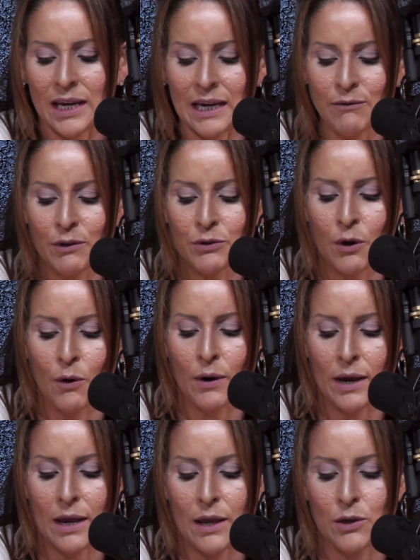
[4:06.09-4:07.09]
even though
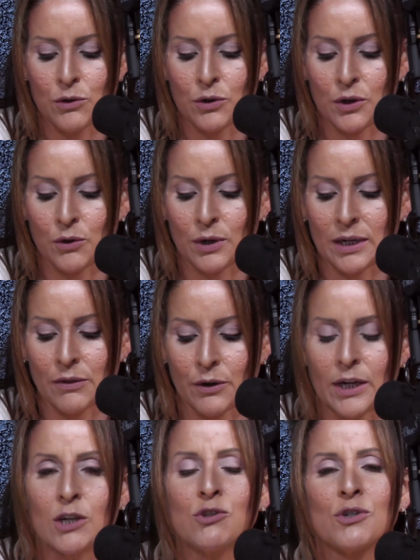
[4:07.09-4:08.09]
you could either
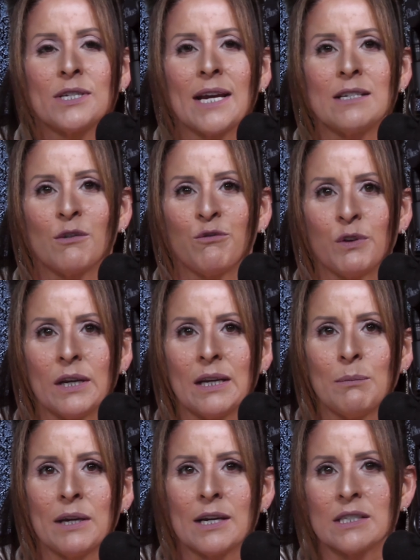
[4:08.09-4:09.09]
end your day
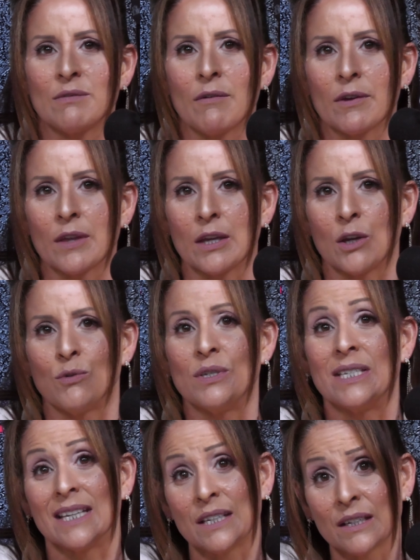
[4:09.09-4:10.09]
defeated because of everything you
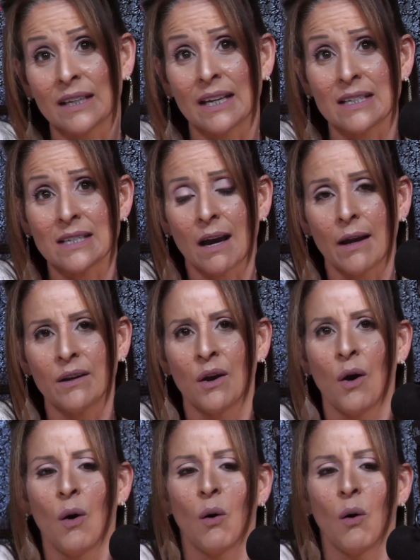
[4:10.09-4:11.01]
didn't get done,